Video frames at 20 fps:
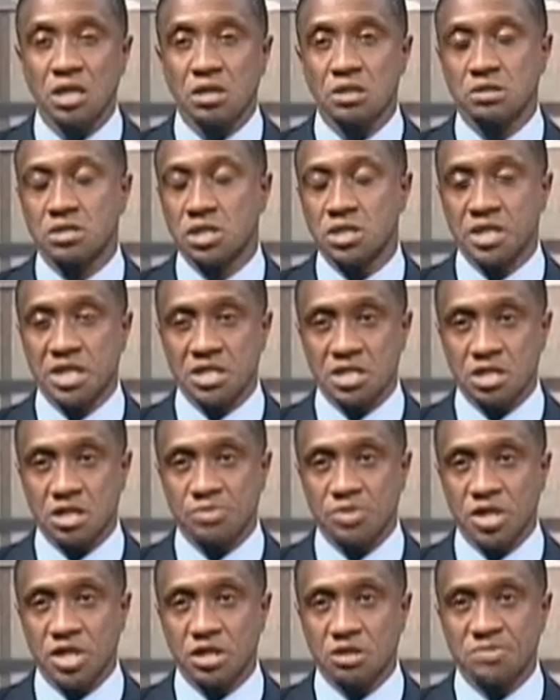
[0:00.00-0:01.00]
until they did a
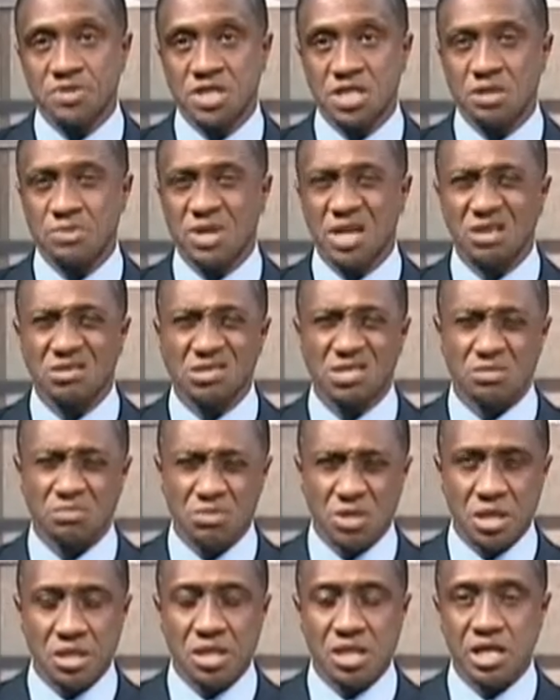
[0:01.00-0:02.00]
biopsy about a
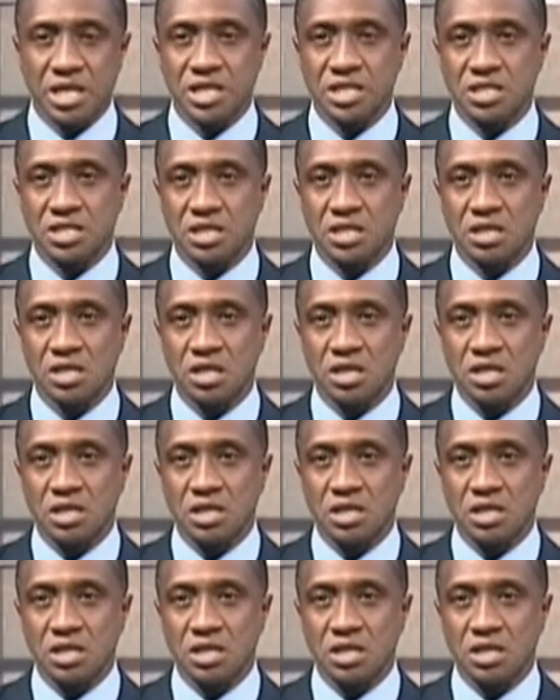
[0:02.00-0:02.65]
month later.